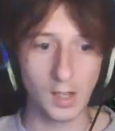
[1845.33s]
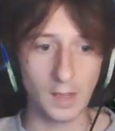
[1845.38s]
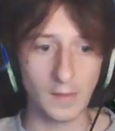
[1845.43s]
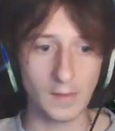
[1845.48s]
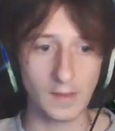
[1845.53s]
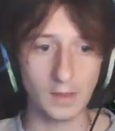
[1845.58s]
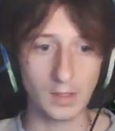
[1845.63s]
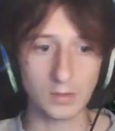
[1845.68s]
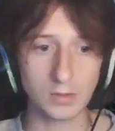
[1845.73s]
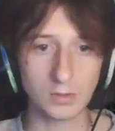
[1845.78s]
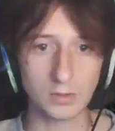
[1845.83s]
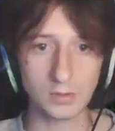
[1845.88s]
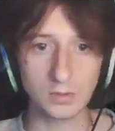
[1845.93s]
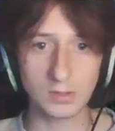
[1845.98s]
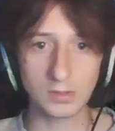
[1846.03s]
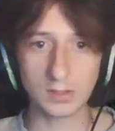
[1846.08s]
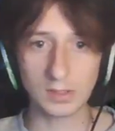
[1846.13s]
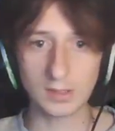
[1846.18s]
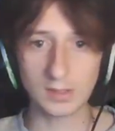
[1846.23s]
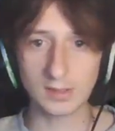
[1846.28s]
And then as soon
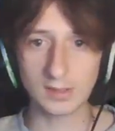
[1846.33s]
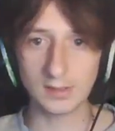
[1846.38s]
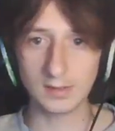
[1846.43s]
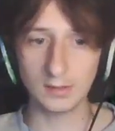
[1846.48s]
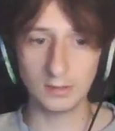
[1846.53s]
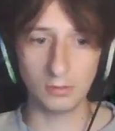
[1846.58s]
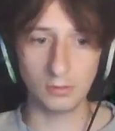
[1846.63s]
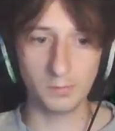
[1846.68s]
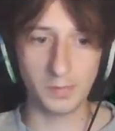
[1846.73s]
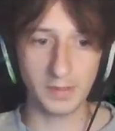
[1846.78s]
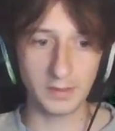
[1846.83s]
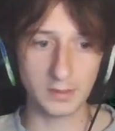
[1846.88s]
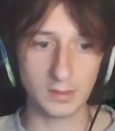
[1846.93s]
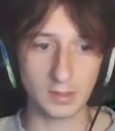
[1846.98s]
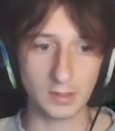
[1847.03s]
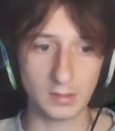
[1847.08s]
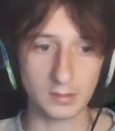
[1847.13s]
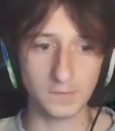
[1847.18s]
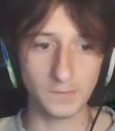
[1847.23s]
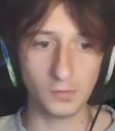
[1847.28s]
as you start seeing the little bits
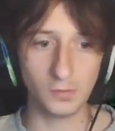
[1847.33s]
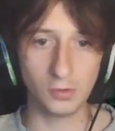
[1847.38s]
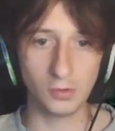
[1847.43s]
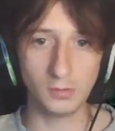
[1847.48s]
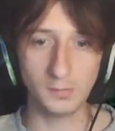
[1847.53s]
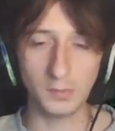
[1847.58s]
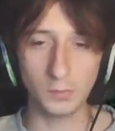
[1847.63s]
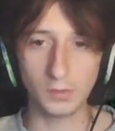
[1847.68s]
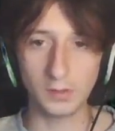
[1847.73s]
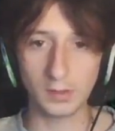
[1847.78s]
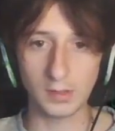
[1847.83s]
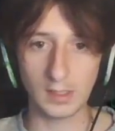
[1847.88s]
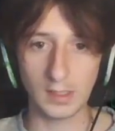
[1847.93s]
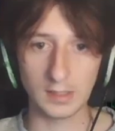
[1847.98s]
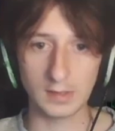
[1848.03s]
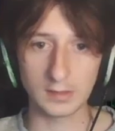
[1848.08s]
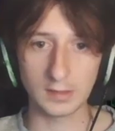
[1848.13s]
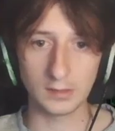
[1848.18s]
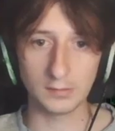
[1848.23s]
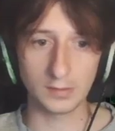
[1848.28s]
start to form, we're going to
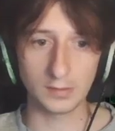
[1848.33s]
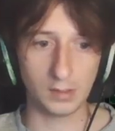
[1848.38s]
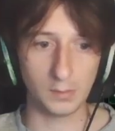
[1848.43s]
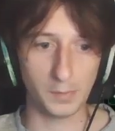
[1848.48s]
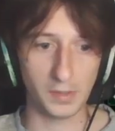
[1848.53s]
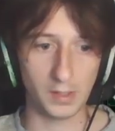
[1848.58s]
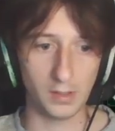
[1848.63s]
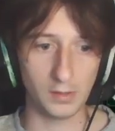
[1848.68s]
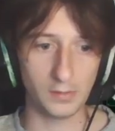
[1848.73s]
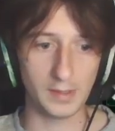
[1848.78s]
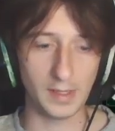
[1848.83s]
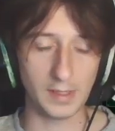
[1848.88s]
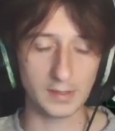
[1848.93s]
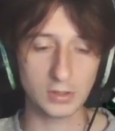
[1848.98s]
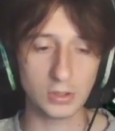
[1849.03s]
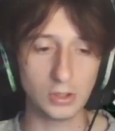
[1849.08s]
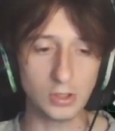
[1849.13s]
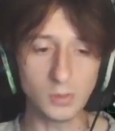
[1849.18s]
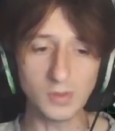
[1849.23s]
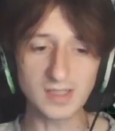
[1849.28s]
get ourselves up and out the
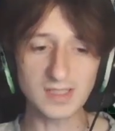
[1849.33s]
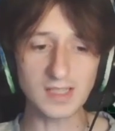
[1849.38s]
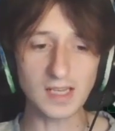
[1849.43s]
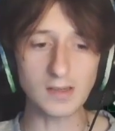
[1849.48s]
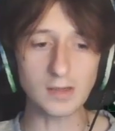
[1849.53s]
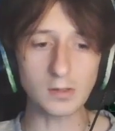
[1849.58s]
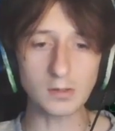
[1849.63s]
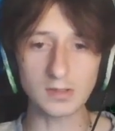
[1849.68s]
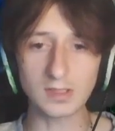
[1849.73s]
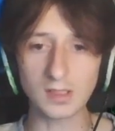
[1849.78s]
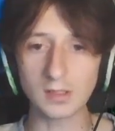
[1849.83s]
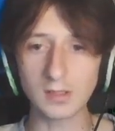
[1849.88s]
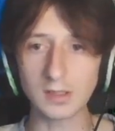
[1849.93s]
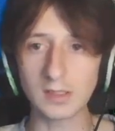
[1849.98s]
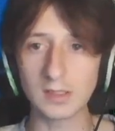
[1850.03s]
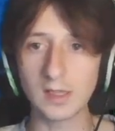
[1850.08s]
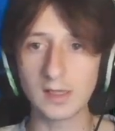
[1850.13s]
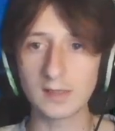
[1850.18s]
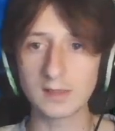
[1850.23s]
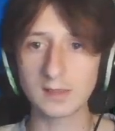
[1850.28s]
nest. You don't want to stand outside
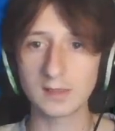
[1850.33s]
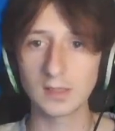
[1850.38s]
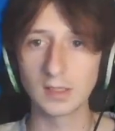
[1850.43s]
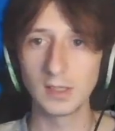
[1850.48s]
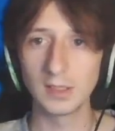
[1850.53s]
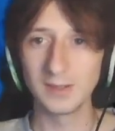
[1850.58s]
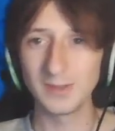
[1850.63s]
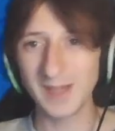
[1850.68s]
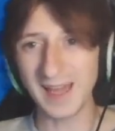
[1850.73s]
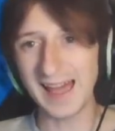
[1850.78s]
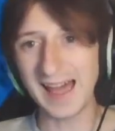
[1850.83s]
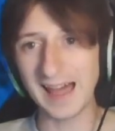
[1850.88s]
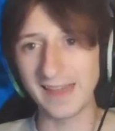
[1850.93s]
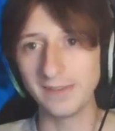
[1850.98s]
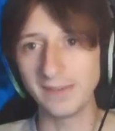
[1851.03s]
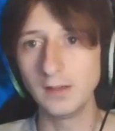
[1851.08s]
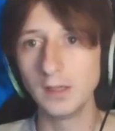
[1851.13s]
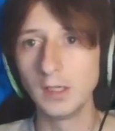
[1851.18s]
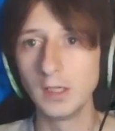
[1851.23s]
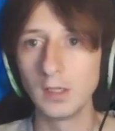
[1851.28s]
the nest. You
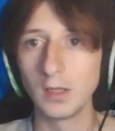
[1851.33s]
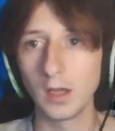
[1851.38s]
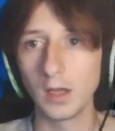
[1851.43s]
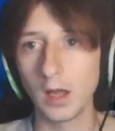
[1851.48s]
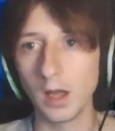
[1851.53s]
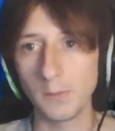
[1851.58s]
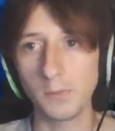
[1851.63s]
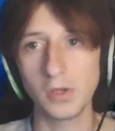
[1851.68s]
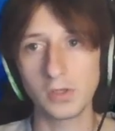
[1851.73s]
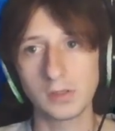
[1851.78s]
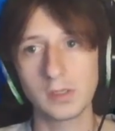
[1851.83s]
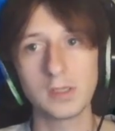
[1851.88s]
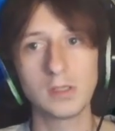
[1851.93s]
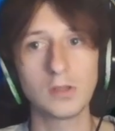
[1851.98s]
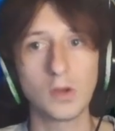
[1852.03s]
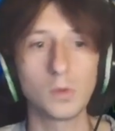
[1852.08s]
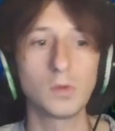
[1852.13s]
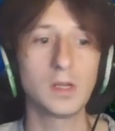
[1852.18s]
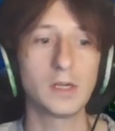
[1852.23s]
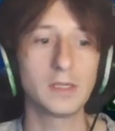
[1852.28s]
can. I personally
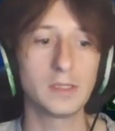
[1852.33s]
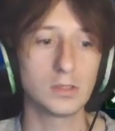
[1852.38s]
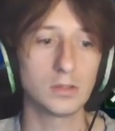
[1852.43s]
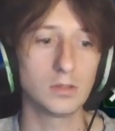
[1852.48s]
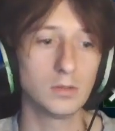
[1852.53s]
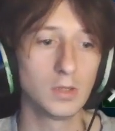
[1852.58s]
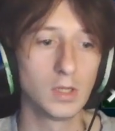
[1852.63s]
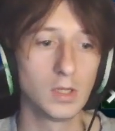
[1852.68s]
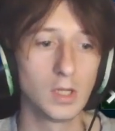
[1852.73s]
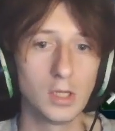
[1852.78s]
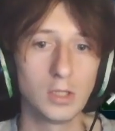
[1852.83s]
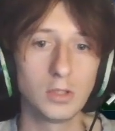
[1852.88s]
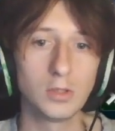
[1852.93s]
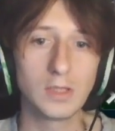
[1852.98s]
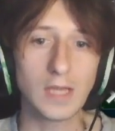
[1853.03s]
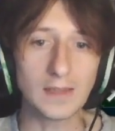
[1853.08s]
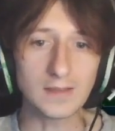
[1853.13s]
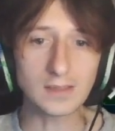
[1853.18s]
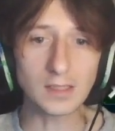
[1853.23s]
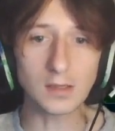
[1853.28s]
don't like to. You
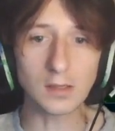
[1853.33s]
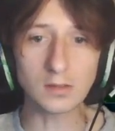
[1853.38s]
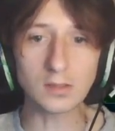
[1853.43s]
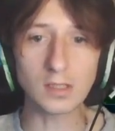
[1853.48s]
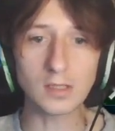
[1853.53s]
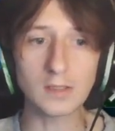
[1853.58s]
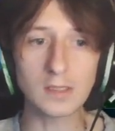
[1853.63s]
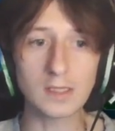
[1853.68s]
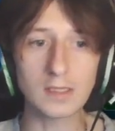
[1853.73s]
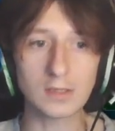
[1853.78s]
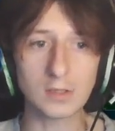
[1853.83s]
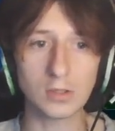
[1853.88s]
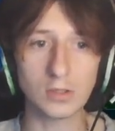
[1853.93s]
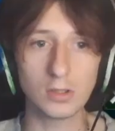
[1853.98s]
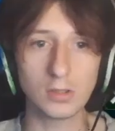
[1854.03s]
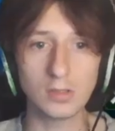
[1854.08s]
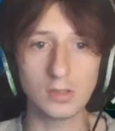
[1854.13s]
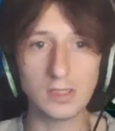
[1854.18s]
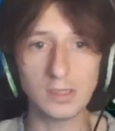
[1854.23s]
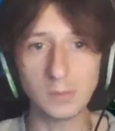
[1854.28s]
can stand outside the nest
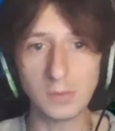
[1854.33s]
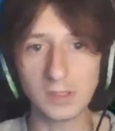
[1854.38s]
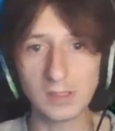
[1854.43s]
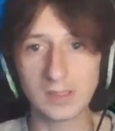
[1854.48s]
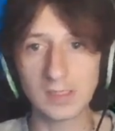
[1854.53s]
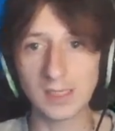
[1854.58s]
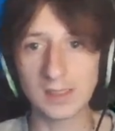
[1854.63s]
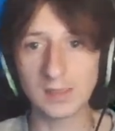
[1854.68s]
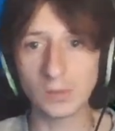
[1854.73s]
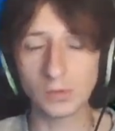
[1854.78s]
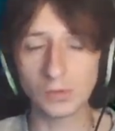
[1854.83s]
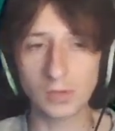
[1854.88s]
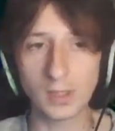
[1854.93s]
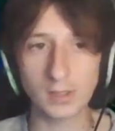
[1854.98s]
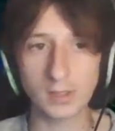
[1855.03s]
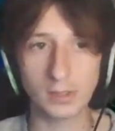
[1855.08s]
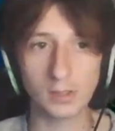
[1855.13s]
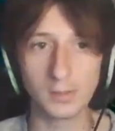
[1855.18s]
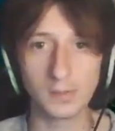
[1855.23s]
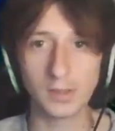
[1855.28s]
early, but you tend to
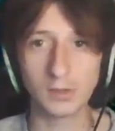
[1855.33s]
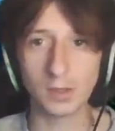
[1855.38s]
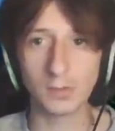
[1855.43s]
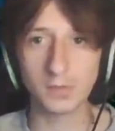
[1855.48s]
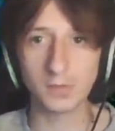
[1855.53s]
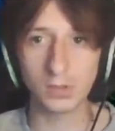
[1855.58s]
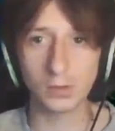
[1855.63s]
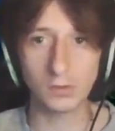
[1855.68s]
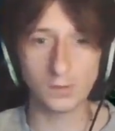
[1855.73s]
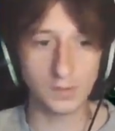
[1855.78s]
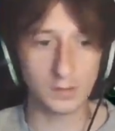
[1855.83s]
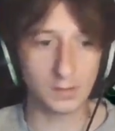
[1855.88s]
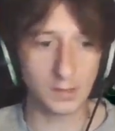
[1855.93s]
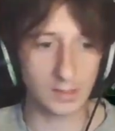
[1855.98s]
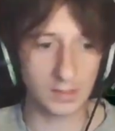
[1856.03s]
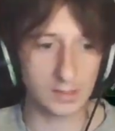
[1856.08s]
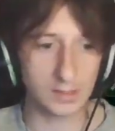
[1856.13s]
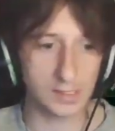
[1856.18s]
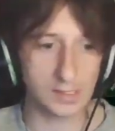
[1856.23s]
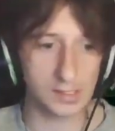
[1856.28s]
attract hermit crabs over
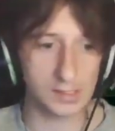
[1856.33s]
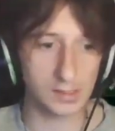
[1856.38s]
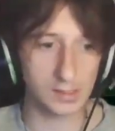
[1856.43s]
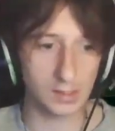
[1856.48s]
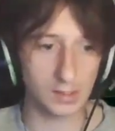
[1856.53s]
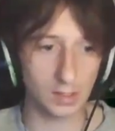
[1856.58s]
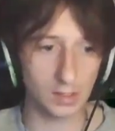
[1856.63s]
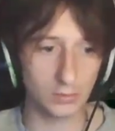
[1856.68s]
and take